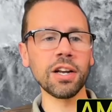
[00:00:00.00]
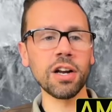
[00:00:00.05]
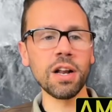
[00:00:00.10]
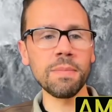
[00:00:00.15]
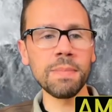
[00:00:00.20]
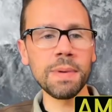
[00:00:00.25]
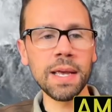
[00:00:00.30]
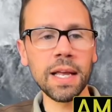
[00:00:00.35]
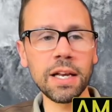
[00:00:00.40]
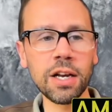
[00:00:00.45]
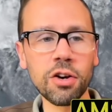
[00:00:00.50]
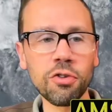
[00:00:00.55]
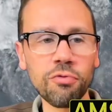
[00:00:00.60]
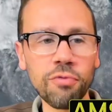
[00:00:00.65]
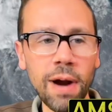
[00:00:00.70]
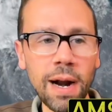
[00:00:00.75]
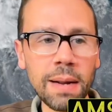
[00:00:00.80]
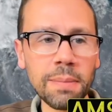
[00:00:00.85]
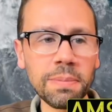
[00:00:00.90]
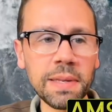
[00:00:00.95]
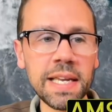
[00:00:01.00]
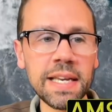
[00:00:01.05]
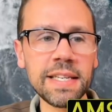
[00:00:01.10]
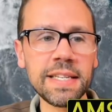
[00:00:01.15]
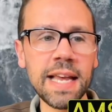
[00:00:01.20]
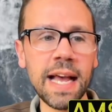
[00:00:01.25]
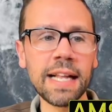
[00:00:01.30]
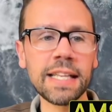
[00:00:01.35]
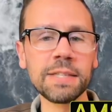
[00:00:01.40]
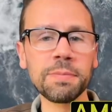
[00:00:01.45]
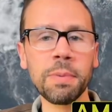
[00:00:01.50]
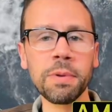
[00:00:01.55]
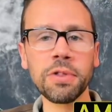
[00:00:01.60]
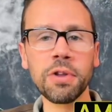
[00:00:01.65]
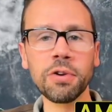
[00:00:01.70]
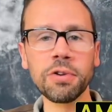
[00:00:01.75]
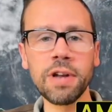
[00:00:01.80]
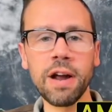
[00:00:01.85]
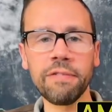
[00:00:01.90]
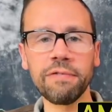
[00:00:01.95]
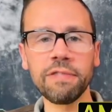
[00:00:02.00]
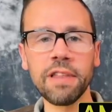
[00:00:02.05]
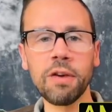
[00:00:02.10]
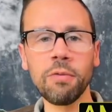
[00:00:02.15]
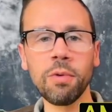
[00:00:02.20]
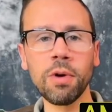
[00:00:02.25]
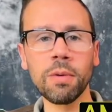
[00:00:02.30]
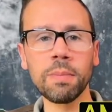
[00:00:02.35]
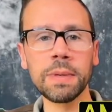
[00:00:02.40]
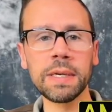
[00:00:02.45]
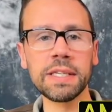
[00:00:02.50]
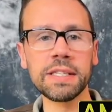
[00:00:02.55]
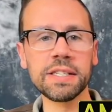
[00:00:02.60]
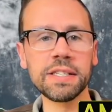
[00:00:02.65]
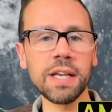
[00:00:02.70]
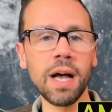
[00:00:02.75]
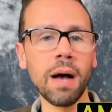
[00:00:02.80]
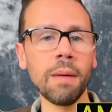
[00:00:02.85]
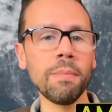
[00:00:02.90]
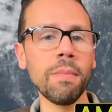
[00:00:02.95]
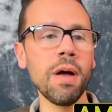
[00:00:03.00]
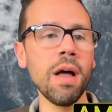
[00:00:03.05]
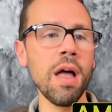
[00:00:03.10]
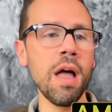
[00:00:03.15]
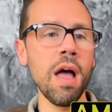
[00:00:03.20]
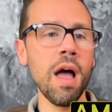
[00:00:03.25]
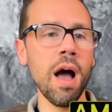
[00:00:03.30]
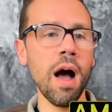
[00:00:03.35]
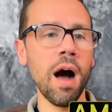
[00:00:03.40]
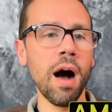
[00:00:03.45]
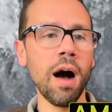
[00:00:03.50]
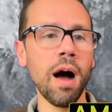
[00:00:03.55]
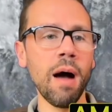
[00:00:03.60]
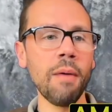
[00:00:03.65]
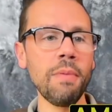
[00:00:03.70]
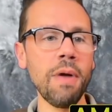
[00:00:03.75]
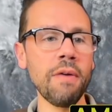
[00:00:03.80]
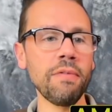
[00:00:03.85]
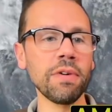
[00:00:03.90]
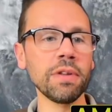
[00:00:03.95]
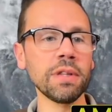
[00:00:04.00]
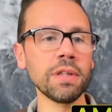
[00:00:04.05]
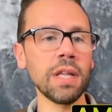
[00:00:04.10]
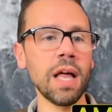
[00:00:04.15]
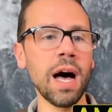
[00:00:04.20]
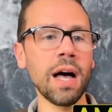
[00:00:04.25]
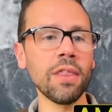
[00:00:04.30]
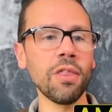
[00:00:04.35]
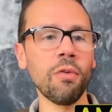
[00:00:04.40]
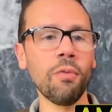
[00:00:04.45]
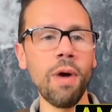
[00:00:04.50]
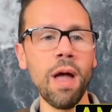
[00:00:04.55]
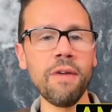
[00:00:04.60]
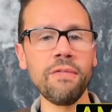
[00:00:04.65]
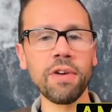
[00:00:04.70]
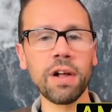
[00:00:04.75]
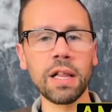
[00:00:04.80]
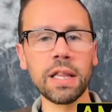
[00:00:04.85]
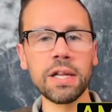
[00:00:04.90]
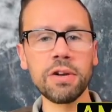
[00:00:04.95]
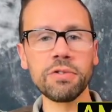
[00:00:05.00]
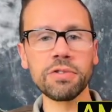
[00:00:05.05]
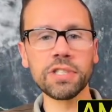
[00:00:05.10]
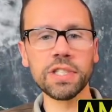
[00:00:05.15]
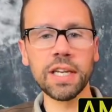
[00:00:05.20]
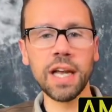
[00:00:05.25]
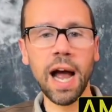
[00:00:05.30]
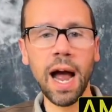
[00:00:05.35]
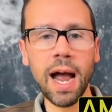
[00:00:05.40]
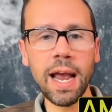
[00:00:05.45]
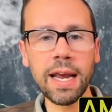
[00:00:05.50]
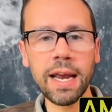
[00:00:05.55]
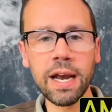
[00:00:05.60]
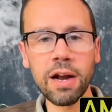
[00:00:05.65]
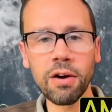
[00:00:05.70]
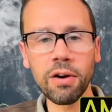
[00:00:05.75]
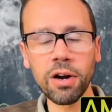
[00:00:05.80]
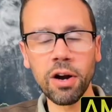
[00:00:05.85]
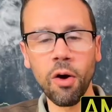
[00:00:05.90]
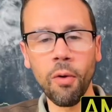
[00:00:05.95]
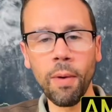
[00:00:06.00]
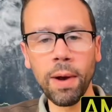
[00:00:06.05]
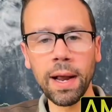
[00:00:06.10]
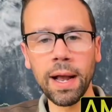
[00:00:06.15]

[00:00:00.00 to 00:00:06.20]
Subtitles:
to be incredibly dense, but there definitely will be some. We have a lot in the way of a clear sky here going